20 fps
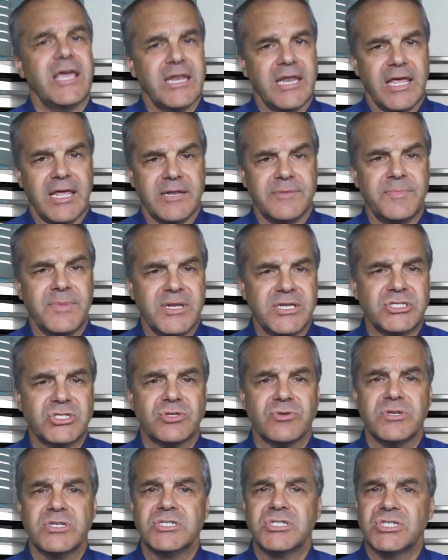and
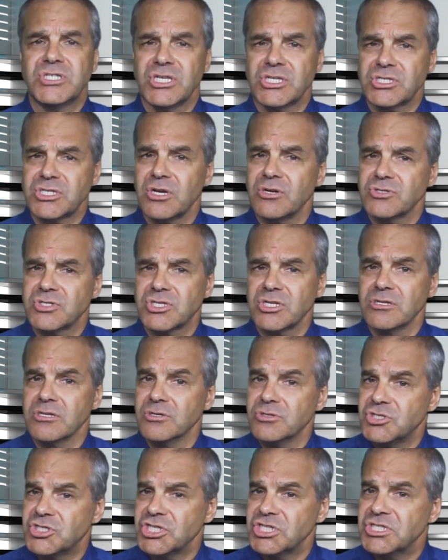Administering Cisco
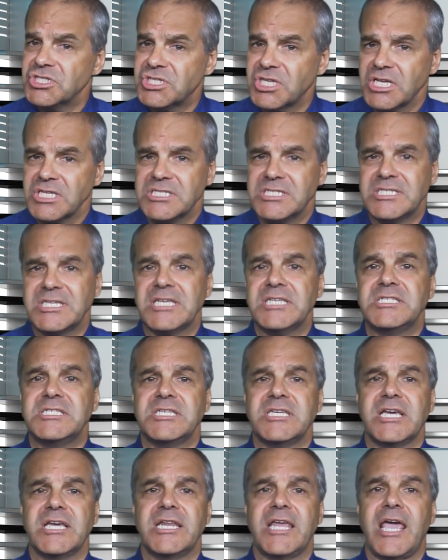Solutions
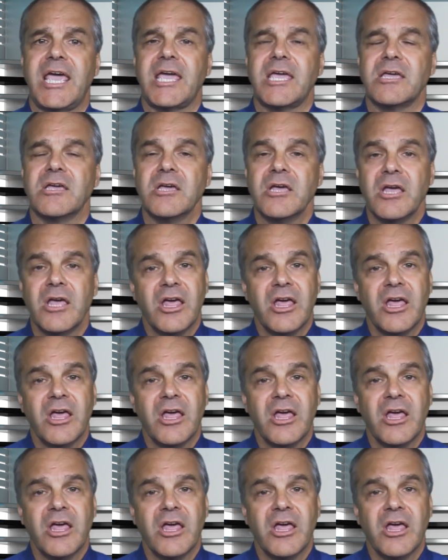CCNA.